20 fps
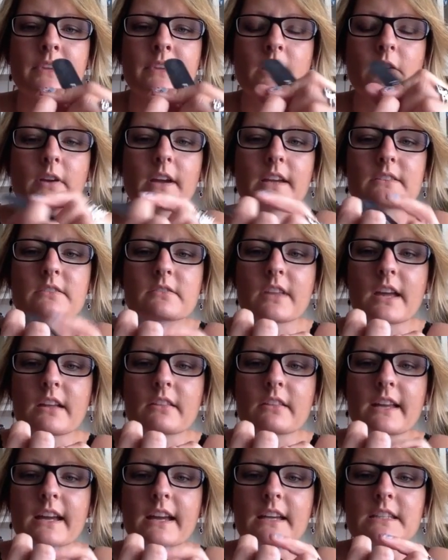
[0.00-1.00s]
Okay, so
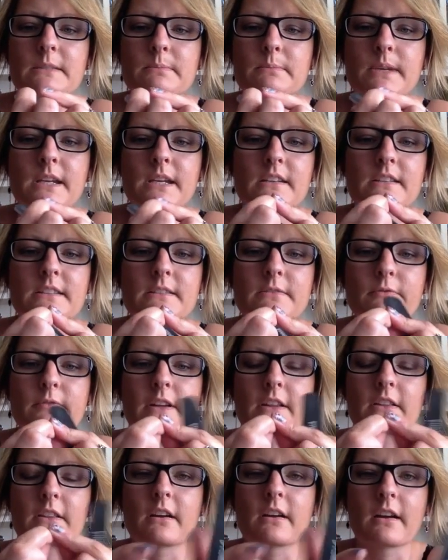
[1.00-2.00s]
that last piece
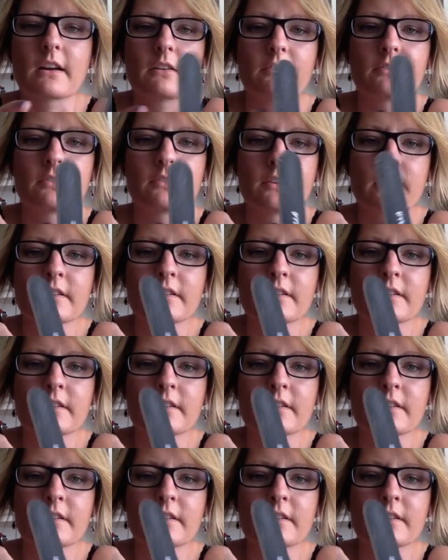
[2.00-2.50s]
fell off.